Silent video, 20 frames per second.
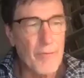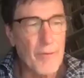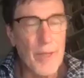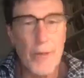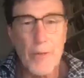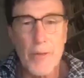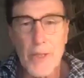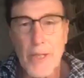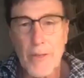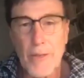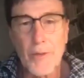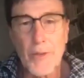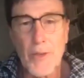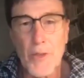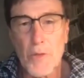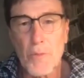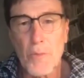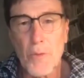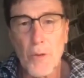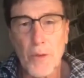I was given
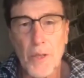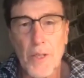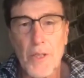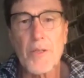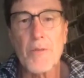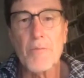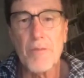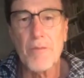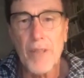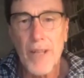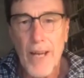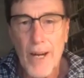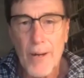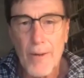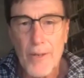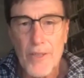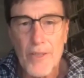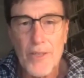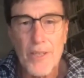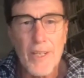this morning, some
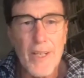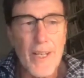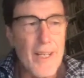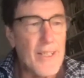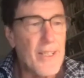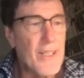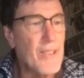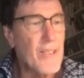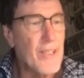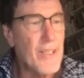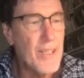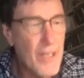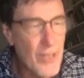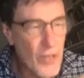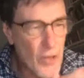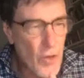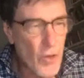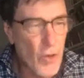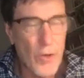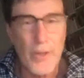flowers. And you
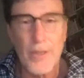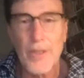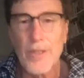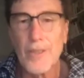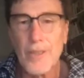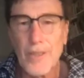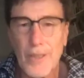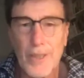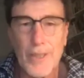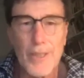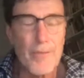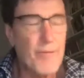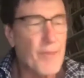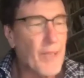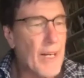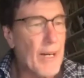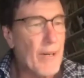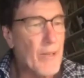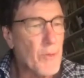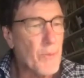look at the
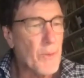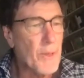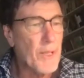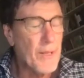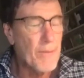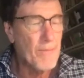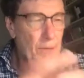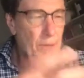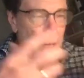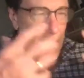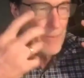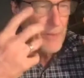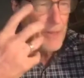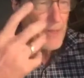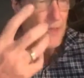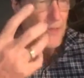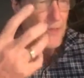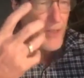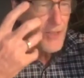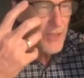flowers, but in my
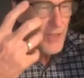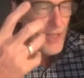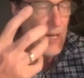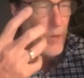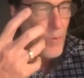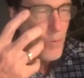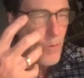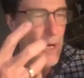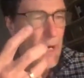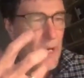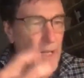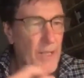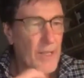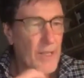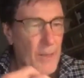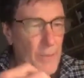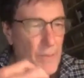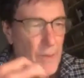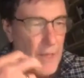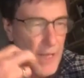mind, there's no way that
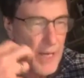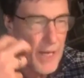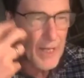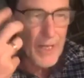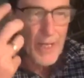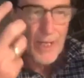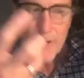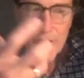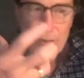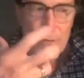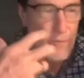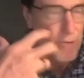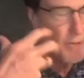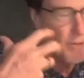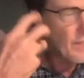the mechanics of